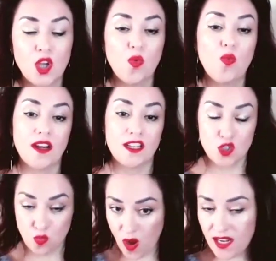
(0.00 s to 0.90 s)
What it's
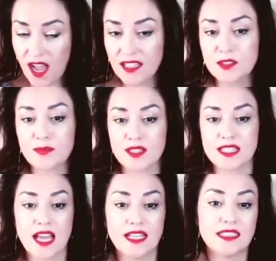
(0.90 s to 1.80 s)

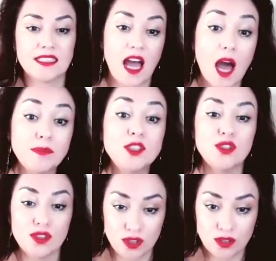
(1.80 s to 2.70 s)
100% up
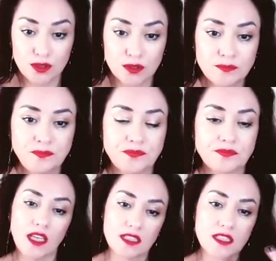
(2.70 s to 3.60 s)
to you,
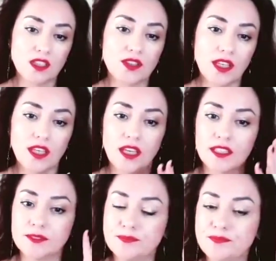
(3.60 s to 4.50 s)
it's looking in.